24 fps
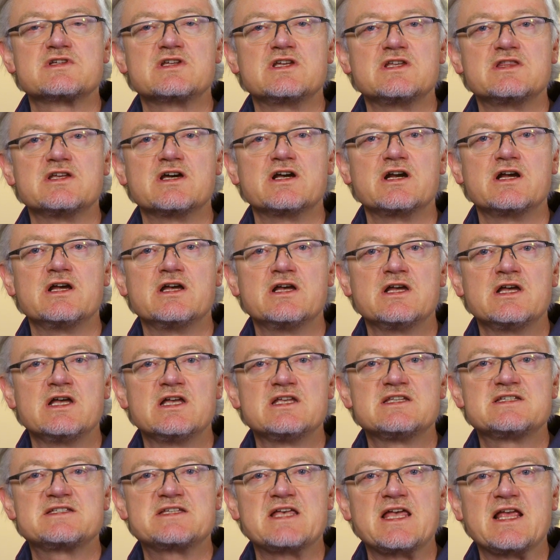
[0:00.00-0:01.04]
either
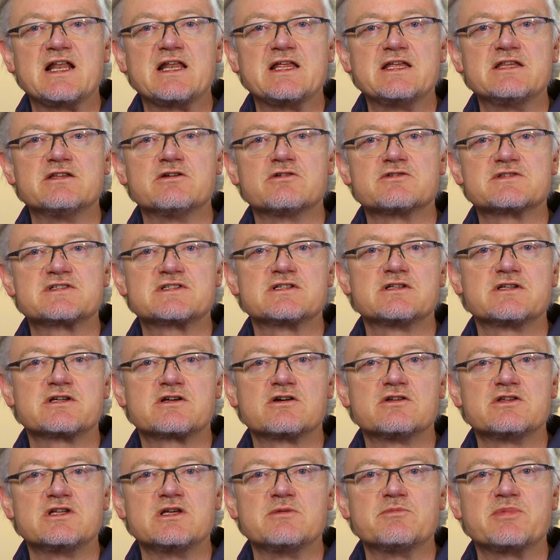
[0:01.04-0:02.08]
saline or
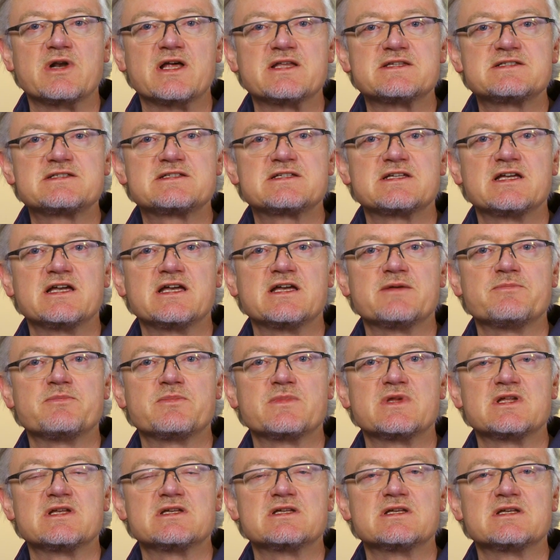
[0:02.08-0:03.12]
silicone implants.
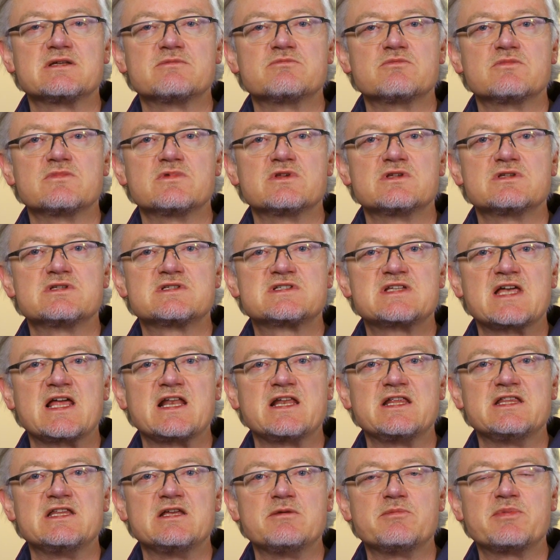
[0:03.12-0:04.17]

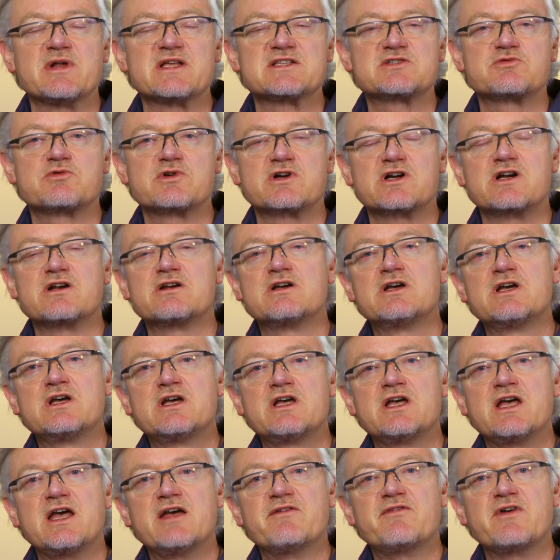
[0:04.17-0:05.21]
Saline implants were
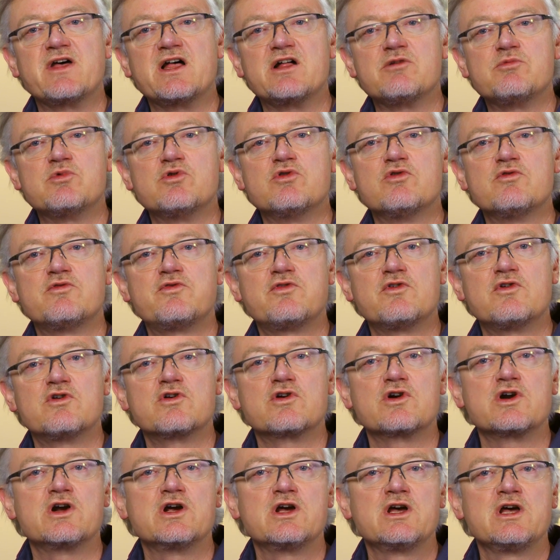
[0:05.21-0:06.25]
available
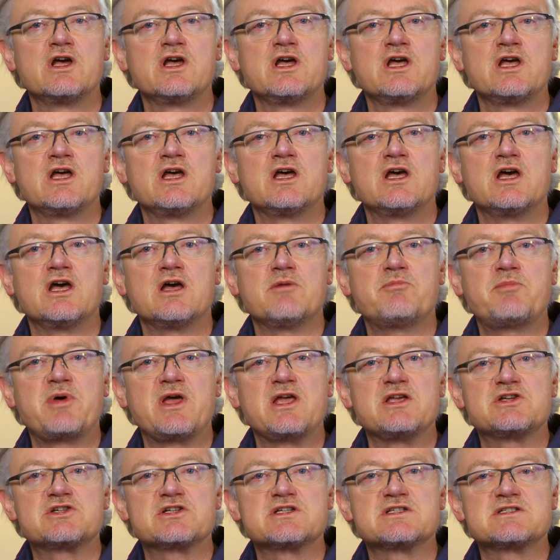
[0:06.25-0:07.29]
for
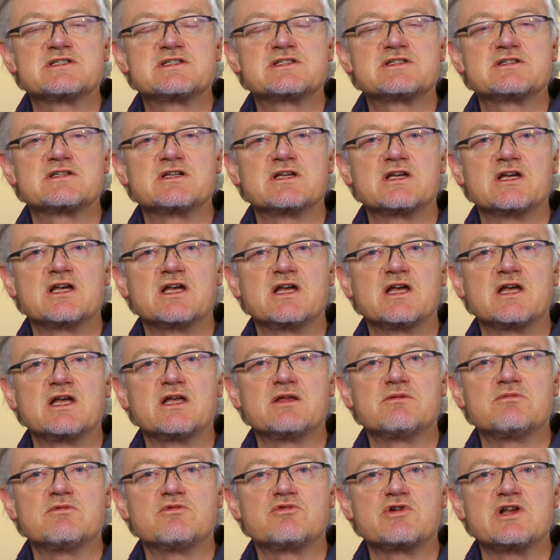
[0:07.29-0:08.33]
patients
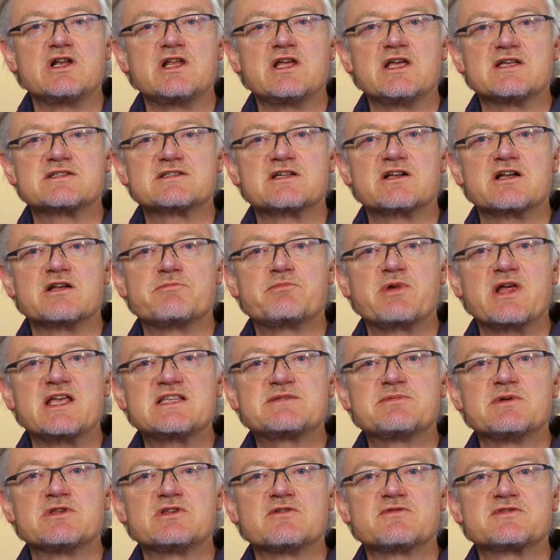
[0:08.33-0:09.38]
really as a
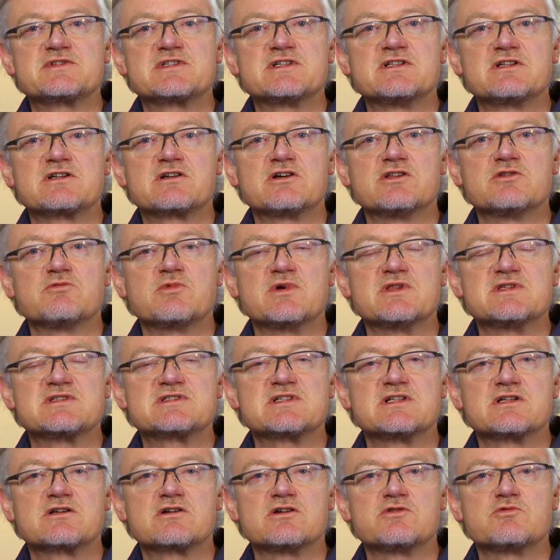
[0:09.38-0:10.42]
replacement of silicone when
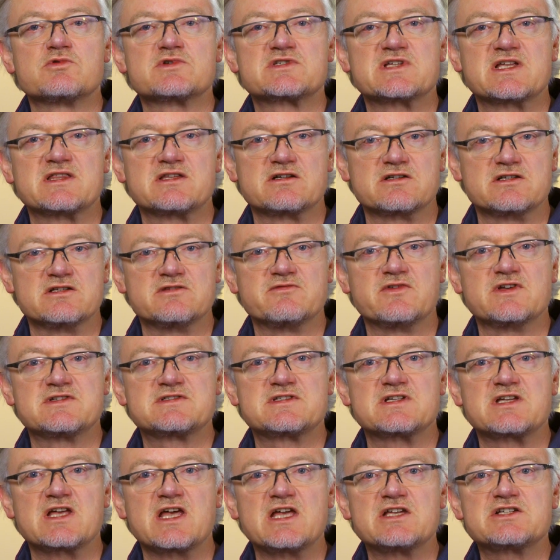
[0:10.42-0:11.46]
silicone was under
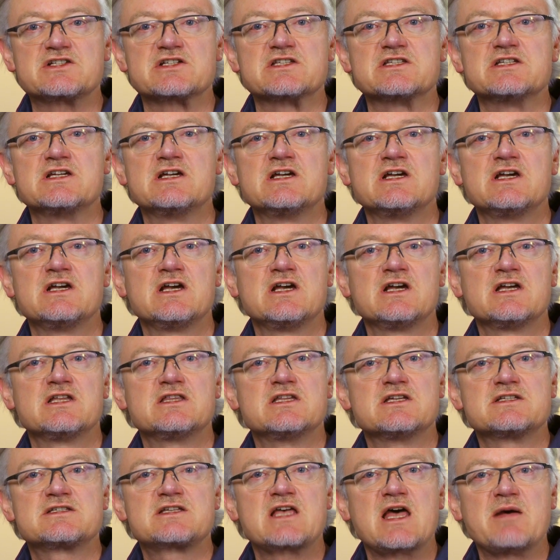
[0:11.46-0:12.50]
investigation.
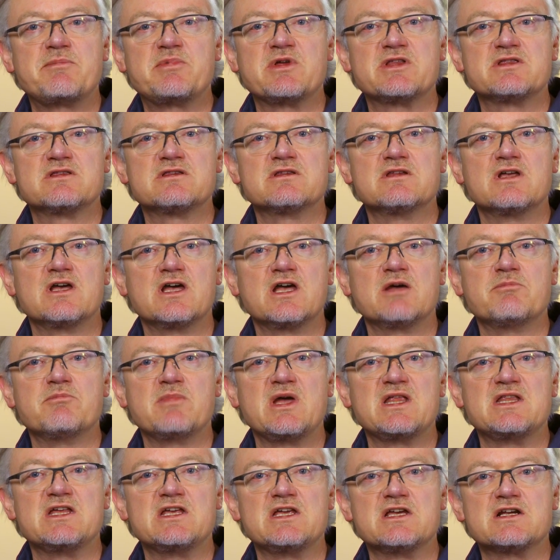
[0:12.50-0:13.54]
This happened
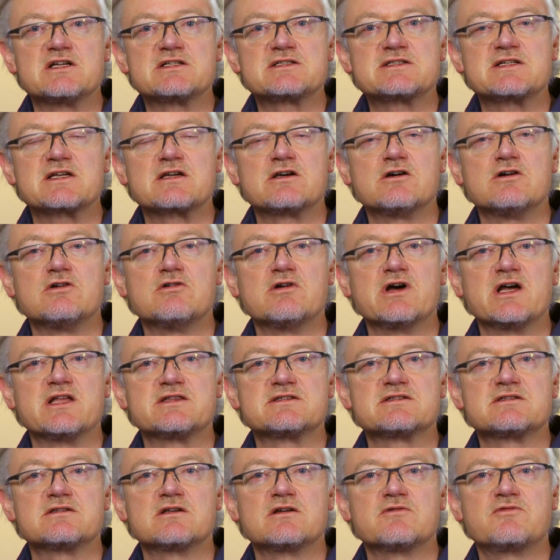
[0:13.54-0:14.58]
many years ago,
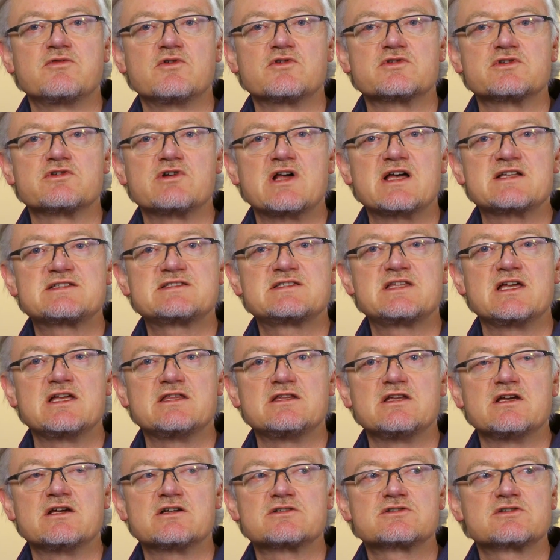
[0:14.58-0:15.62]
and for the last
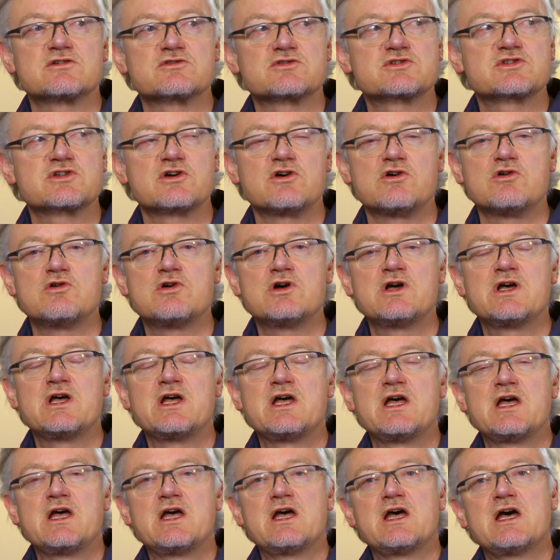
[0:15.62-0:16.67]
10 years or so,
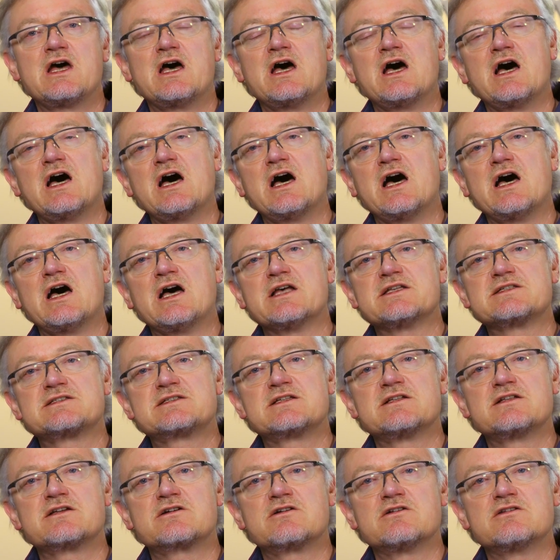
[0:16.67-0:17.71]

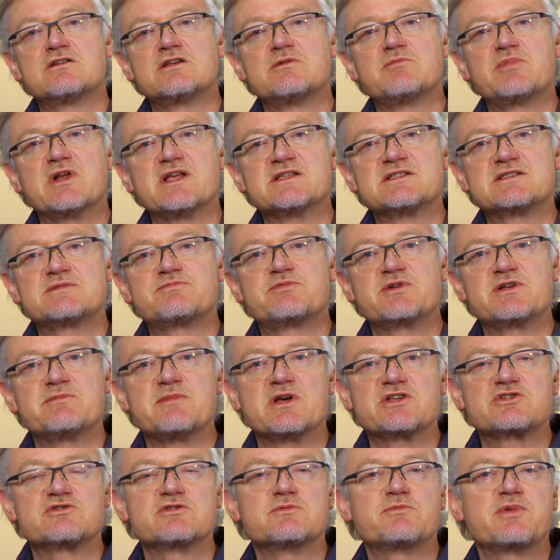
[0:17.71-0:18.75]
silicone implants pretty
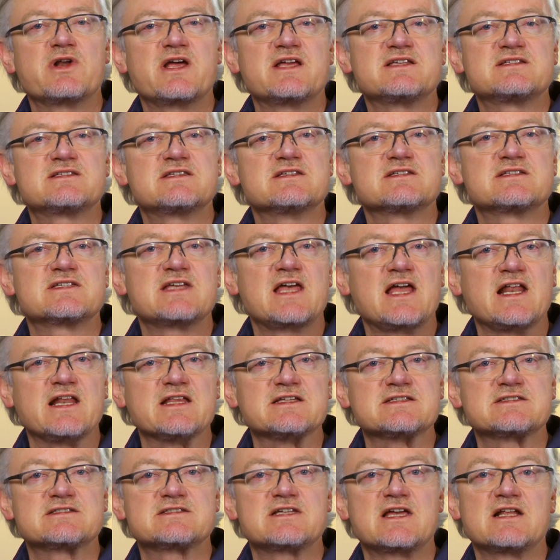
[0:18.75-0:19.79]
much replaced the
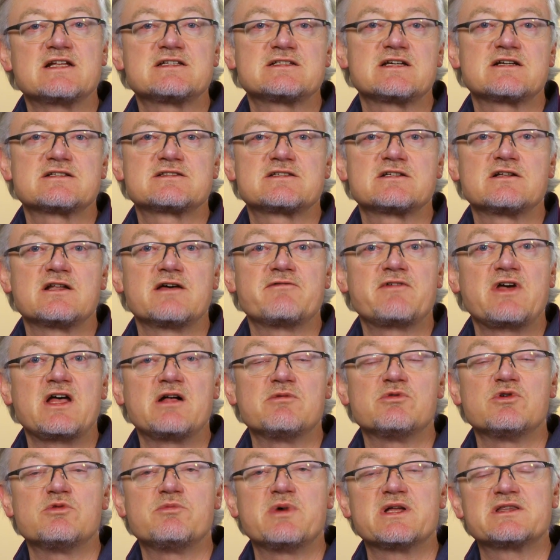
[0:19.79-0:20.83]
salines. Salines are still
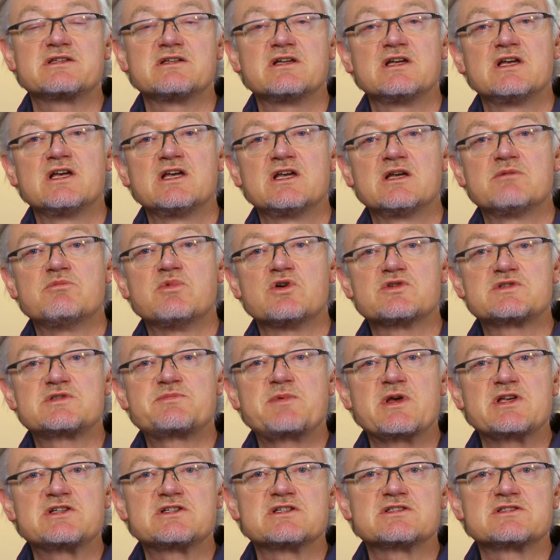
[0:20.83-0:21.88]
available, but most
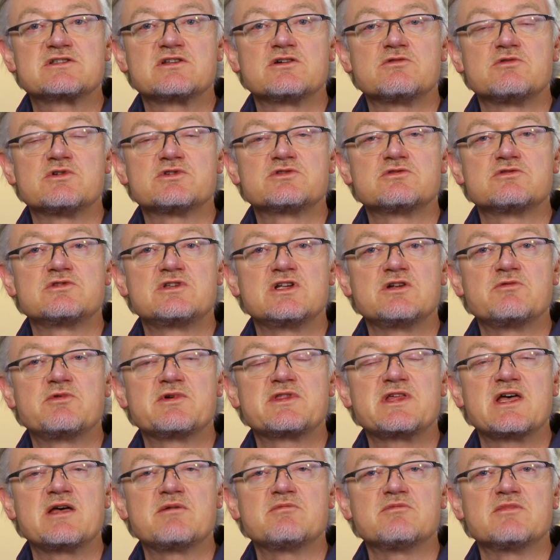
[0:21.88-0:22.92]
patients don't want to deal
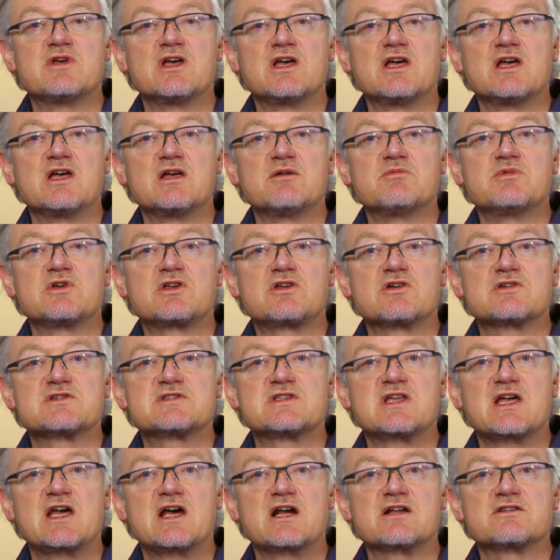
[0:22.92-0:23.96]
with them because
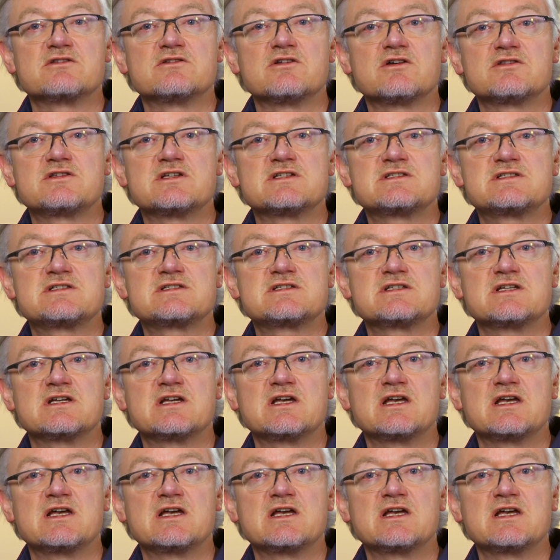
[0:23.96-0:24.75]
they are not as